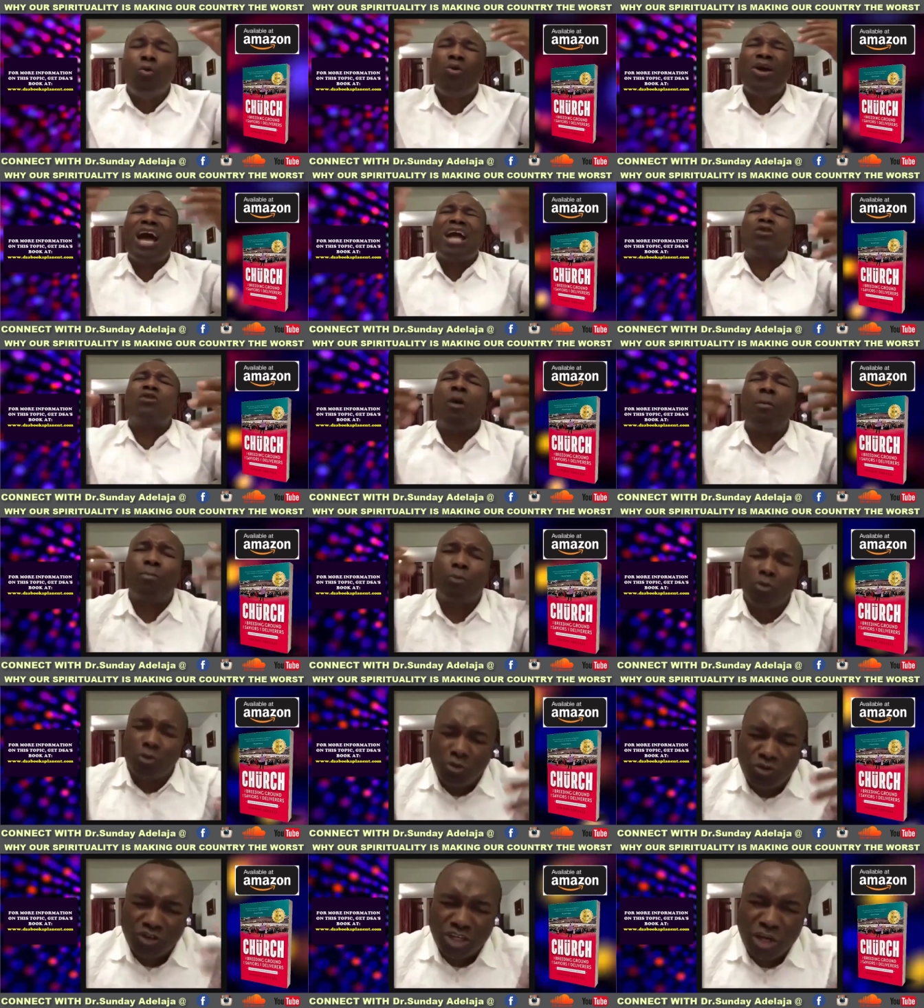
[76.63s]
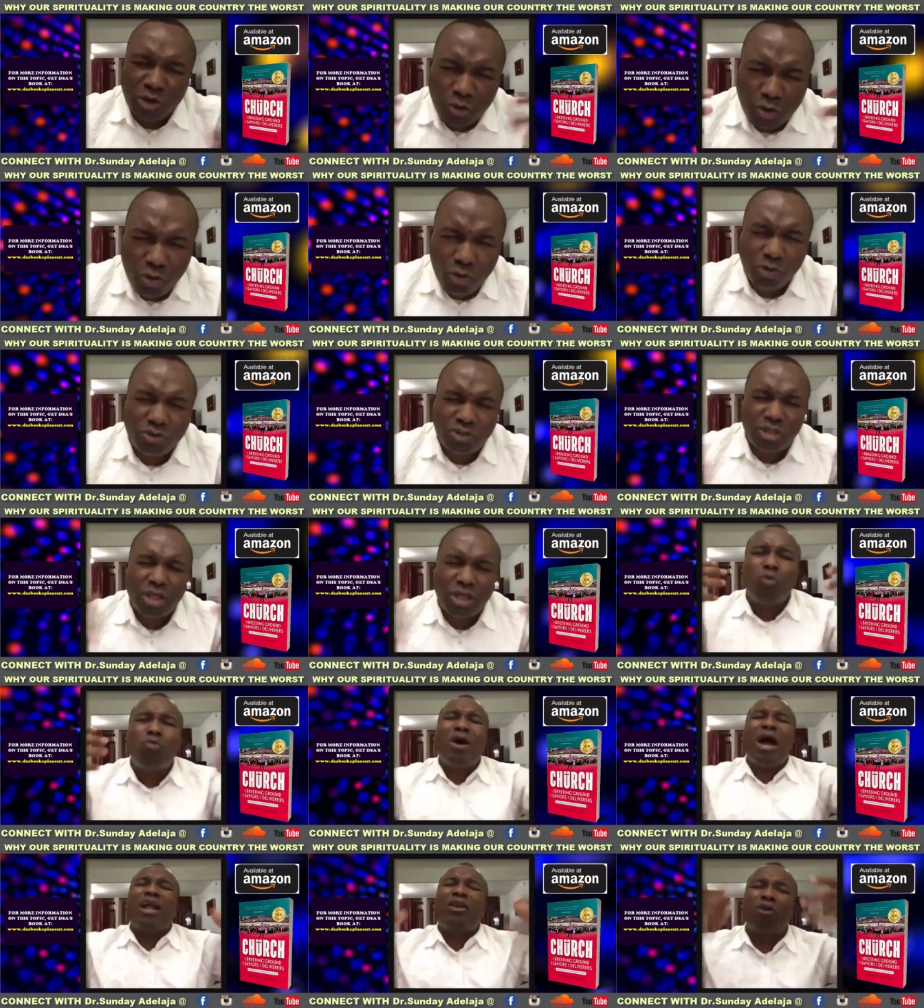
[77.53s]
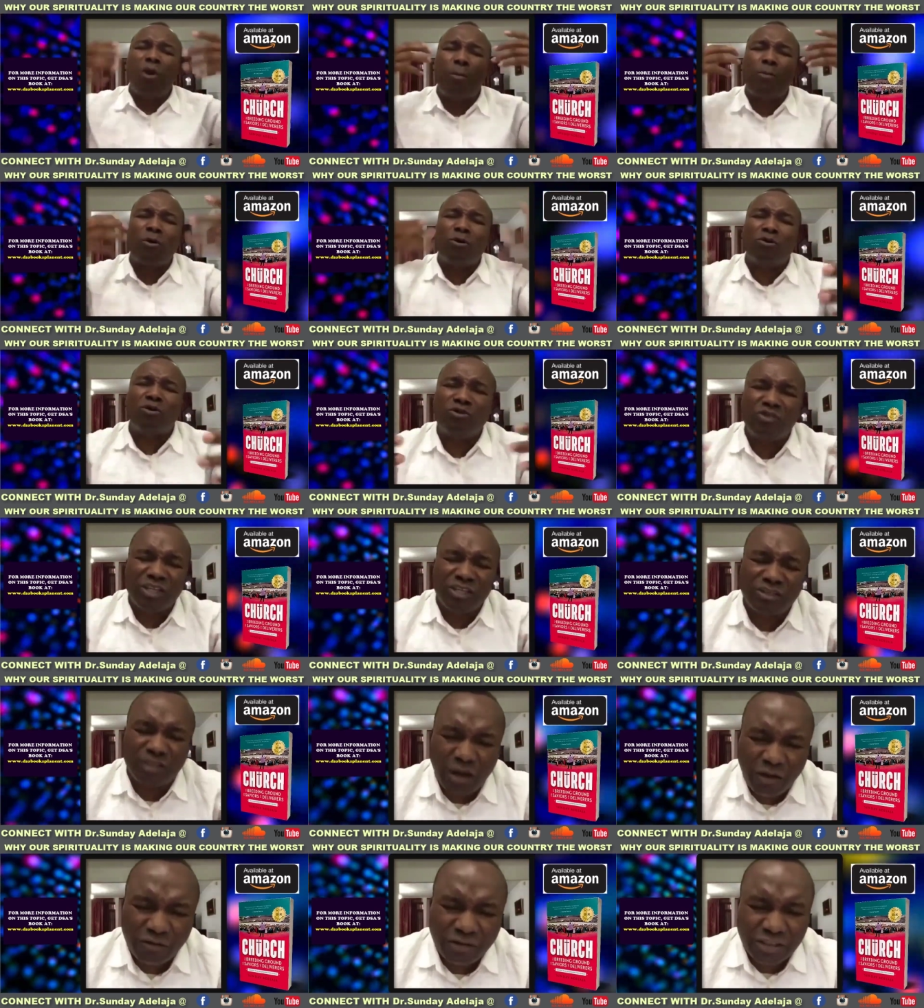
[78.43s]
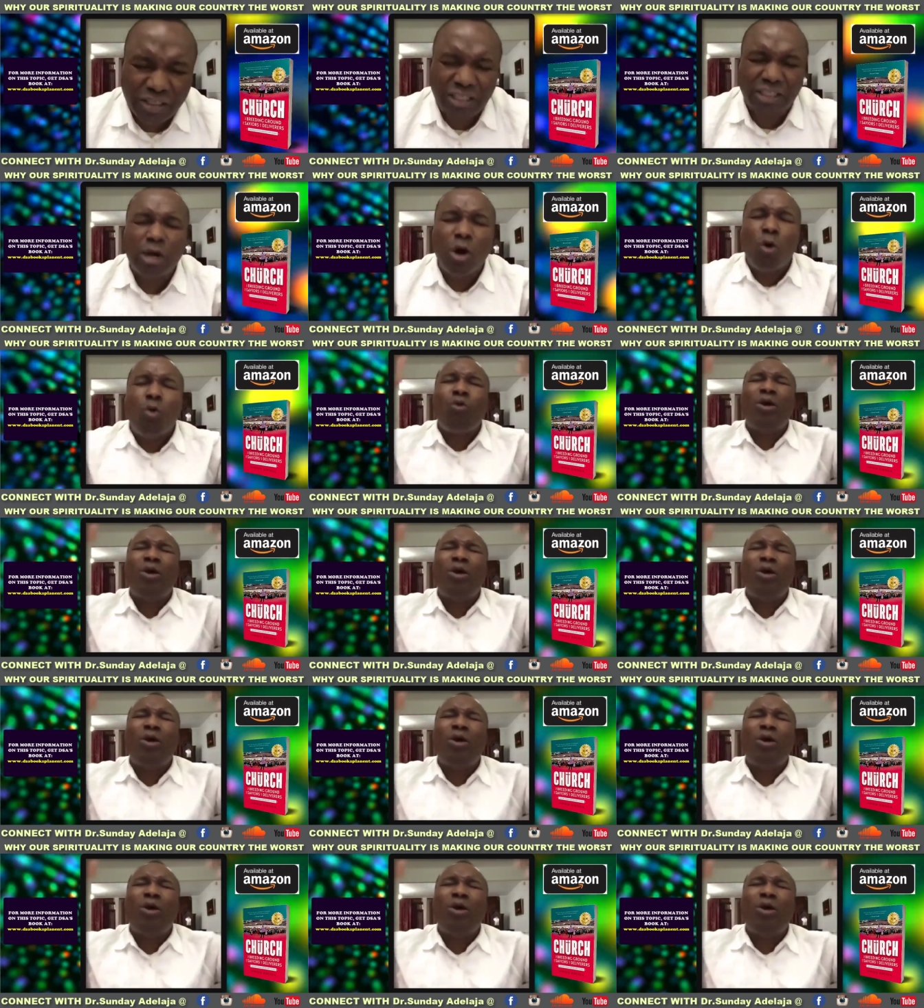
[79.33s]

We are not producing goods. We are not producing services.